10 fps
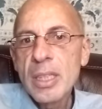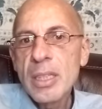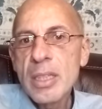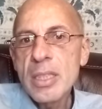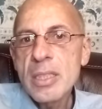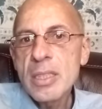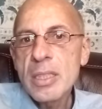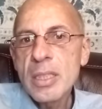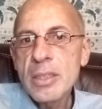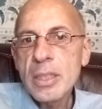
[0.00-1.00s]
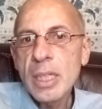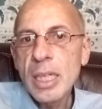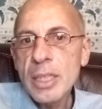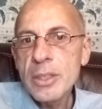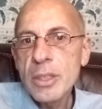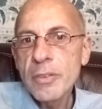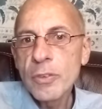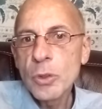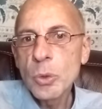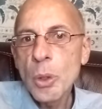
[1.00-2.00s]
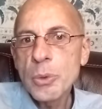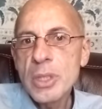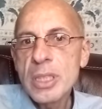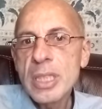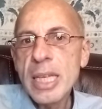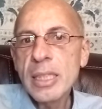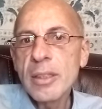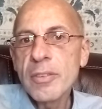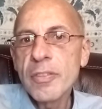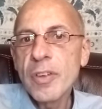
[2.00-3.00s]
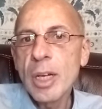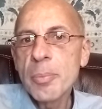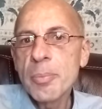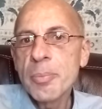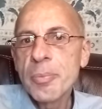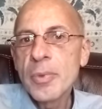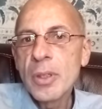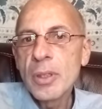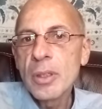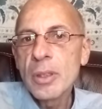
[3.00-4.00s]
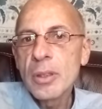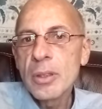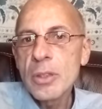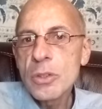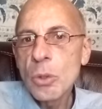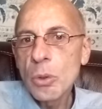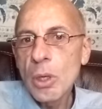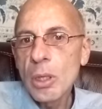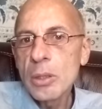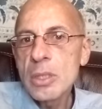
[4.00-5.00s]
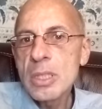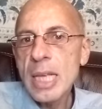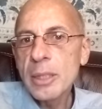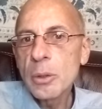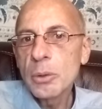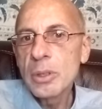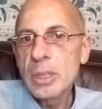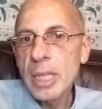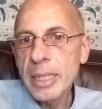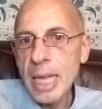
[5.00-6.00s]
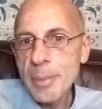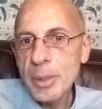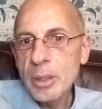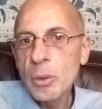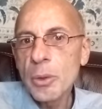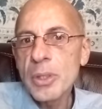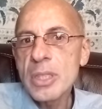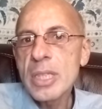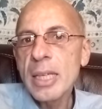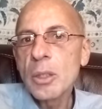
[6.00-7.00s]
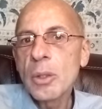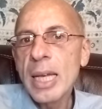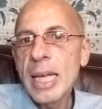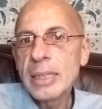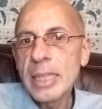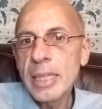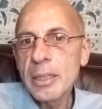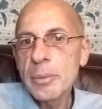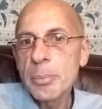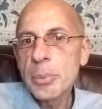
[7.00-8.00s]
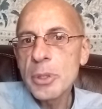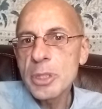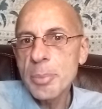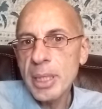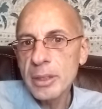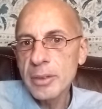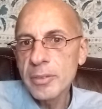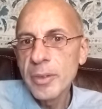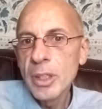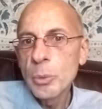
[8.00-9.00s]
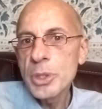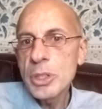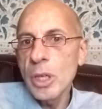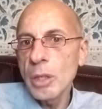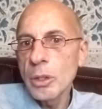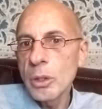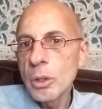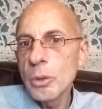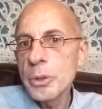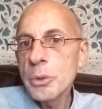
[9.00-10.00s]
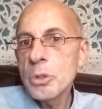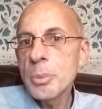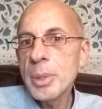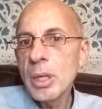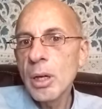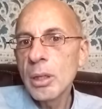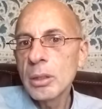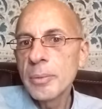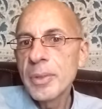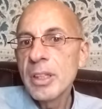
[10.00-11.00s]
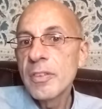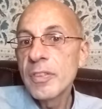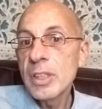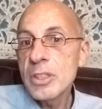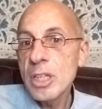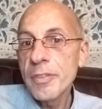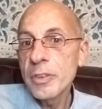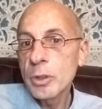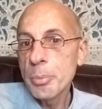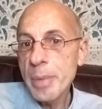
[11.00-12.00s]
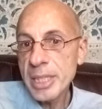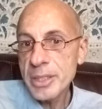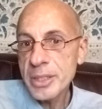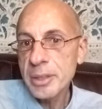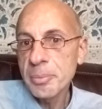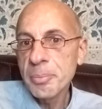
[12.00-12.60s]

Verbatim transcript: This is a collection of quotes taken from the so called psychodynamic or the psychoanalytic perspective, which long ago used to be called philosophical medicine.